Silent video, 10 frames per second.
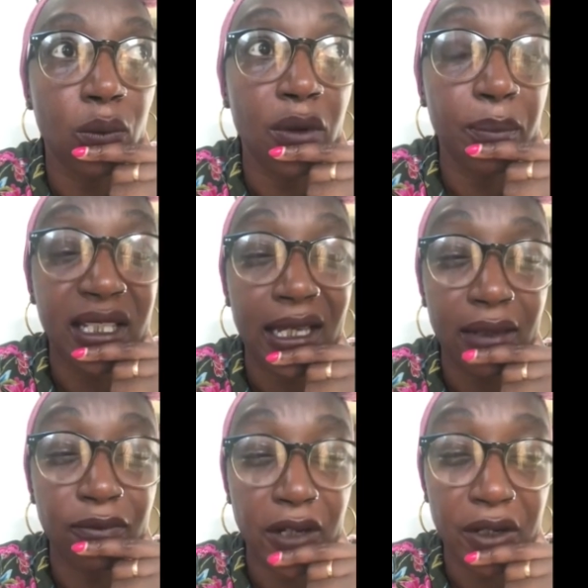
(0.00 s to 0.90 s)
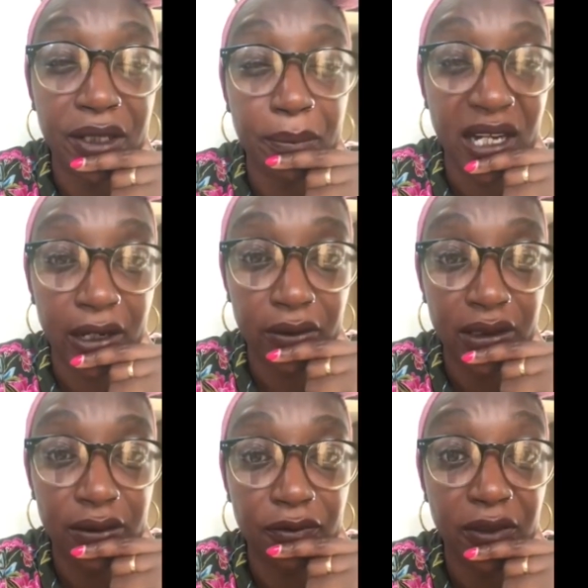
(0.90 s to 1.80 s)
What became very
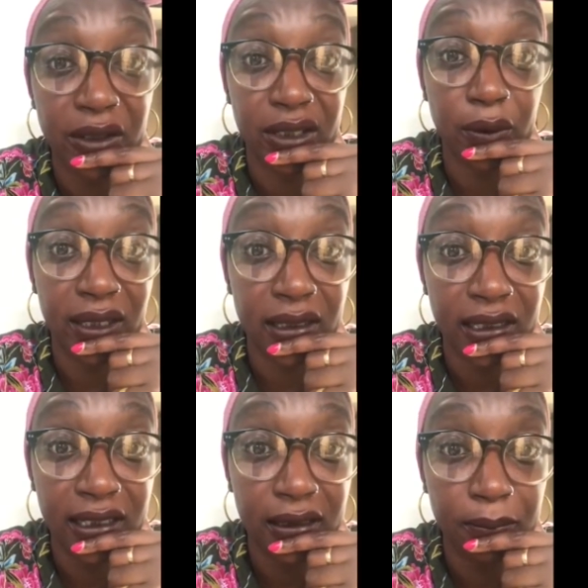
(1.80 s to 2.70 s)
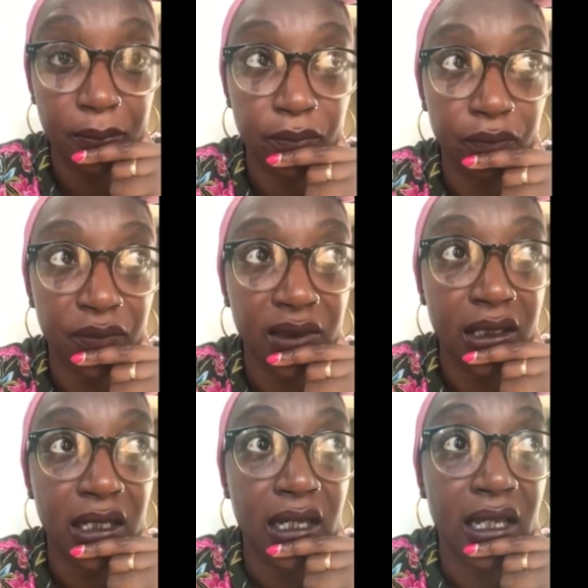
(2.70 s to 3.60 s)
apparent very quickly
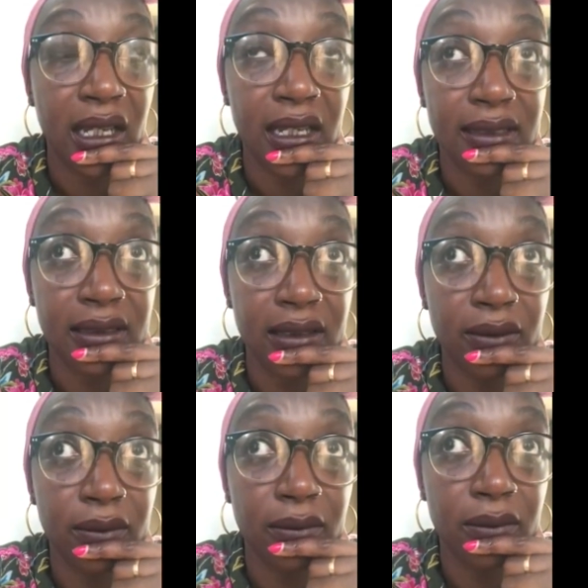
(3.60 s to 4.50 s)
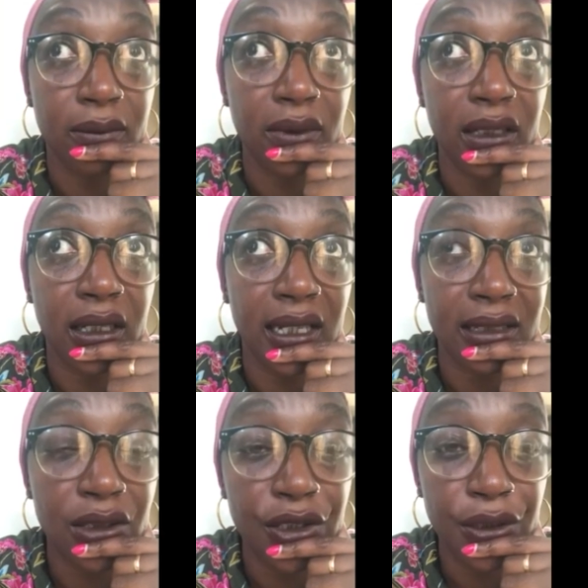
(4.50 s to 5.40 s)
is that
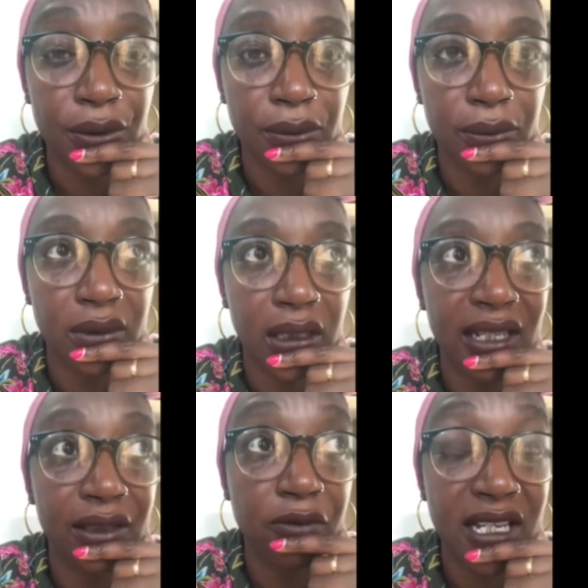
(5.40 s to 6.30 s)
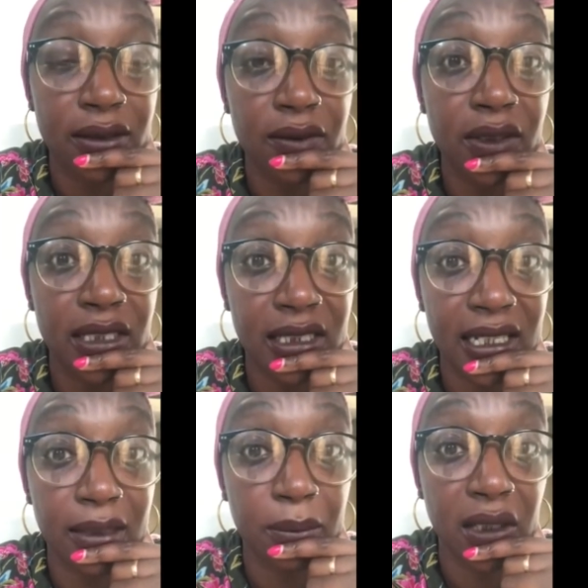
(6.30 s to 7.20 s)
Indu and the rest of the
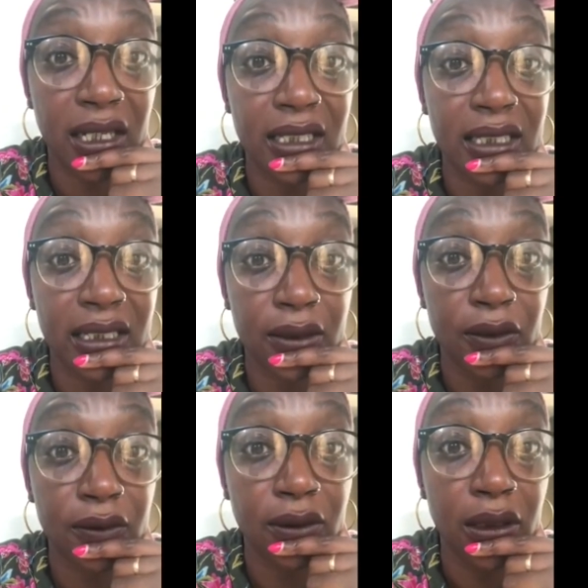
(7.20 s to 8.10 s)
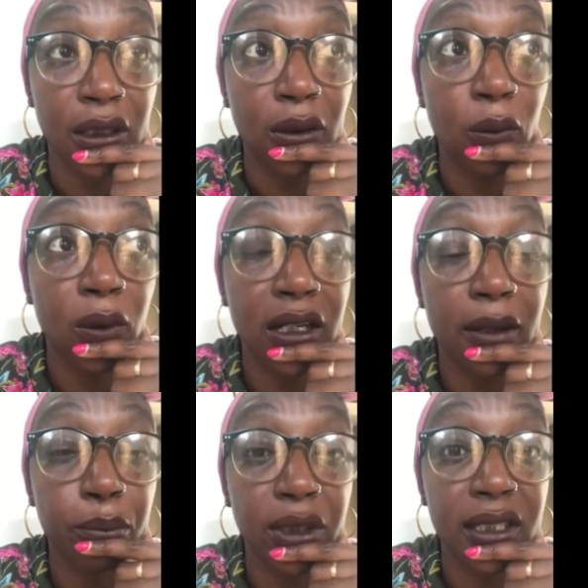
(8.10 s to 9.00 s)
team at Kiln were
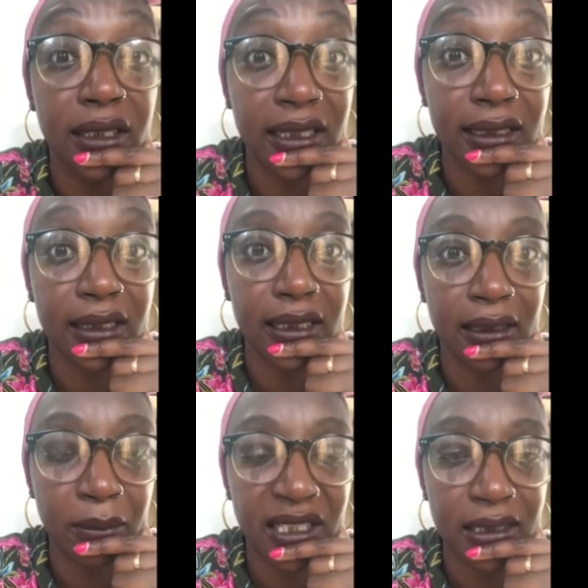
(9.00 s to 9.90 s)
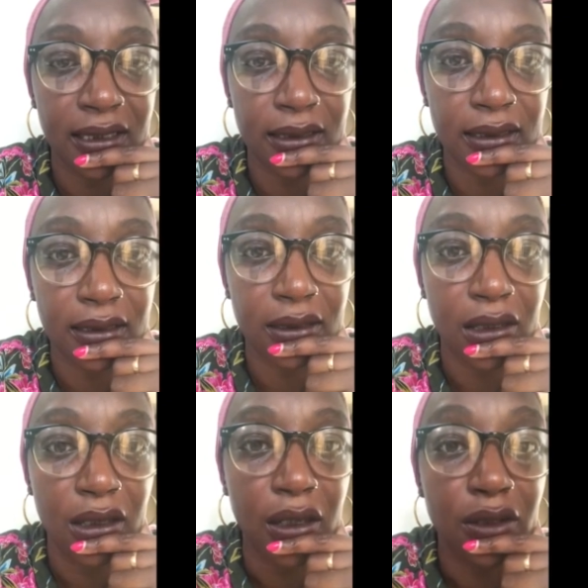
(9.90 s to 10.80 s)
completely committed
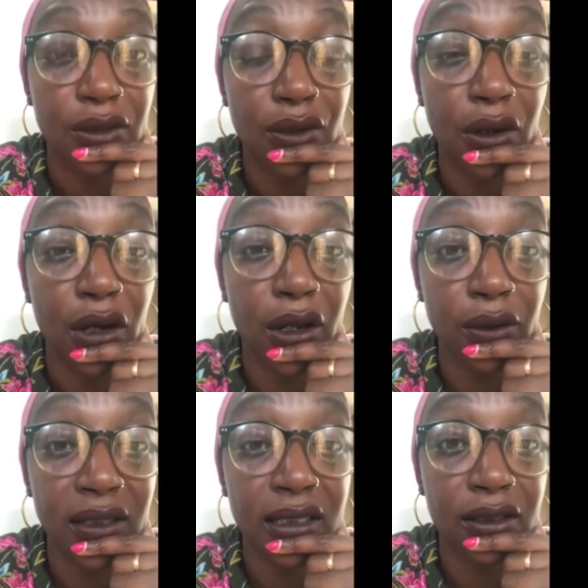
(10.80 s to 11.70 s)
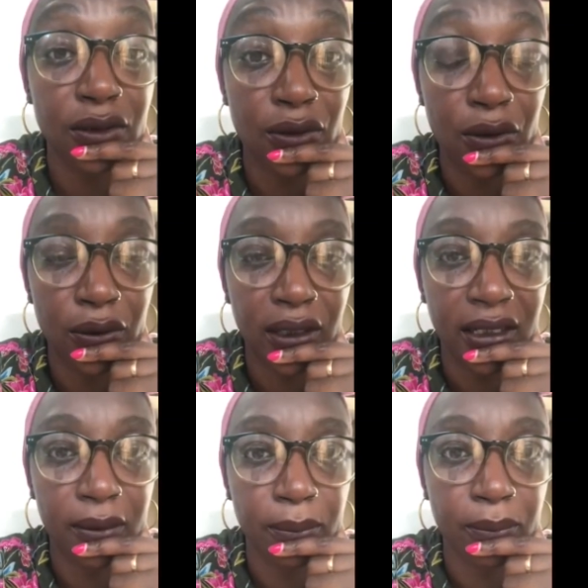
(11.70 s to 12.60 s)
to not only the
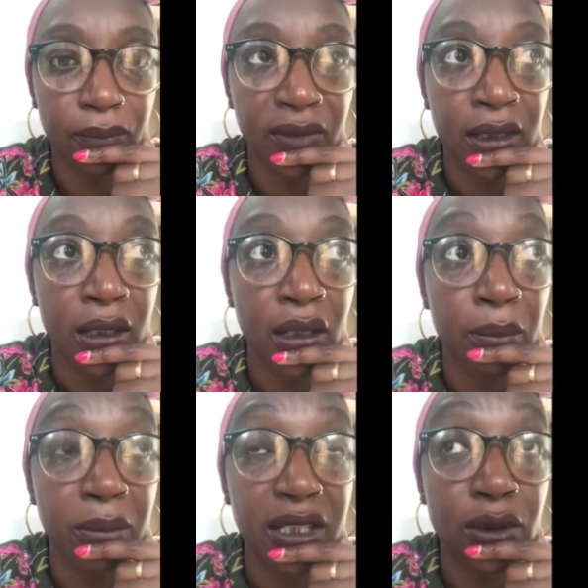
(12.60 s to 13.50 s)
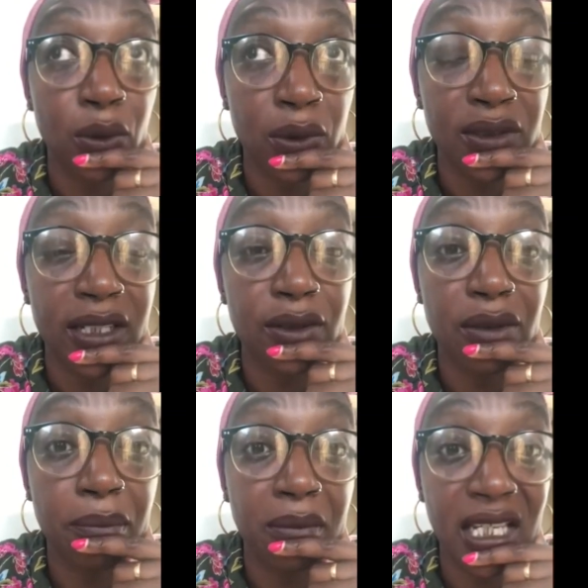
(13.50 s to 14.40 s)
story, but also
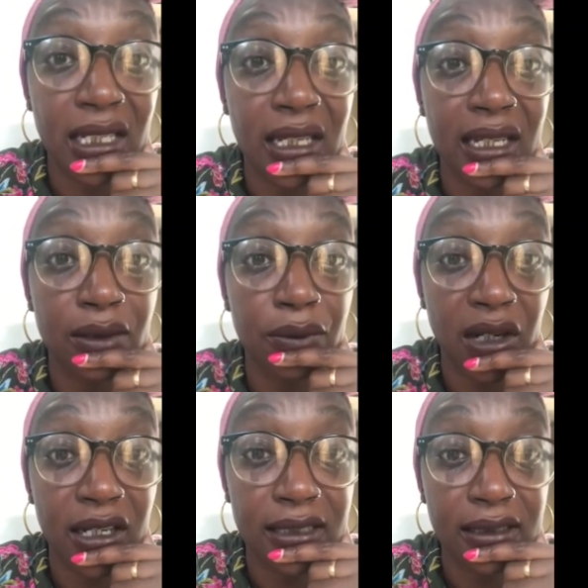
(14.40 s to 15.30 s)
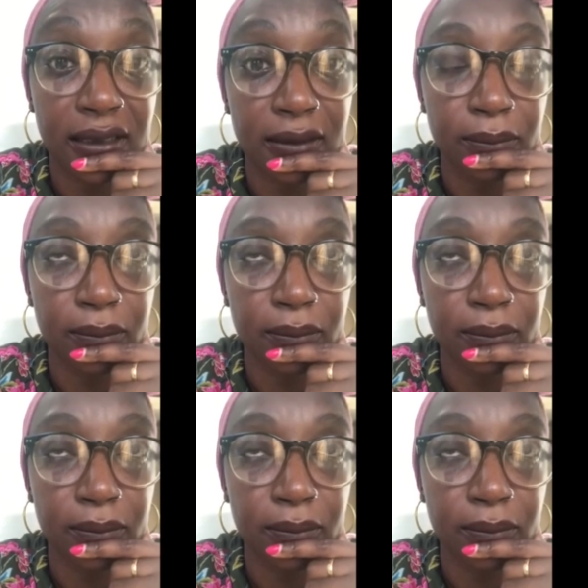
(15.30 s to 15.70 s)
to me as a writer.